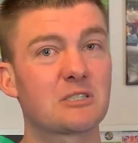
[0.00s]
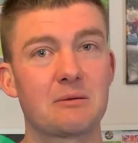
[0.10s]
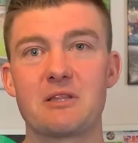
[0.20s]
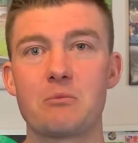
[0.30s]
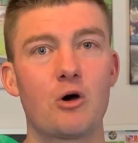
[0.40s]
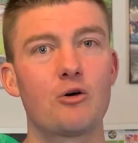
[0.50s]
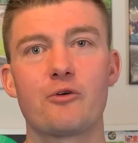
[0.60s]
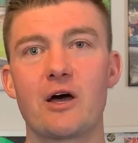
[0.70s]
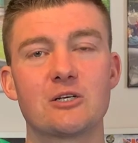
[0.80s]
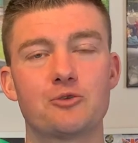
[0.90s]
because some of them were
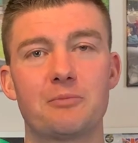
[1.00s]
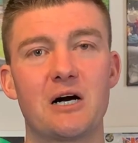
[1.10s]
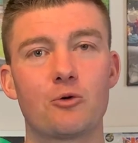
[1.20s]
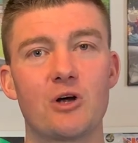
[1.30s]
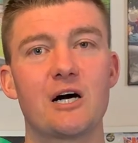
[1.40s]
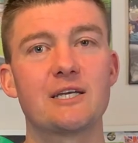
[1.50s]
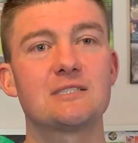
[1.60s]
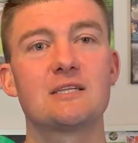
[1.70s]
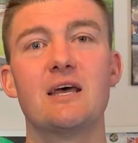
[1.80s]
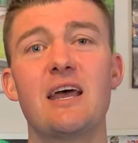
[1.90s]
over 100-mile
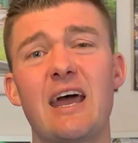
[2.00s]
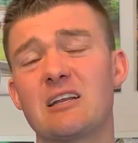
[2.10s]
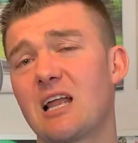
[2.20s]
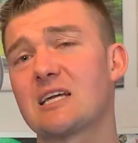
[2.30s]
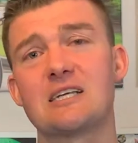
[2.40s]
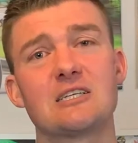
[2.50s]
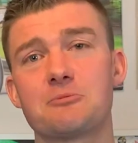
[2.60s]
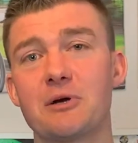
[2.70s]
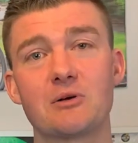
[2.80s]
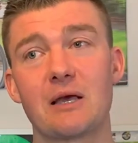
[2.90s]
rides, and like I say,
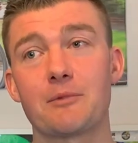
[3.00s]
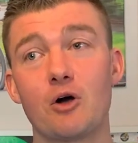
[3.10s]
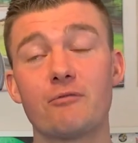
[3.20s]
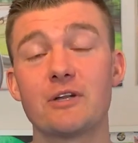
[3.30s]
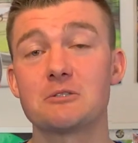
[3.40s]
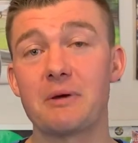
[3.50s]
just building up the confidence.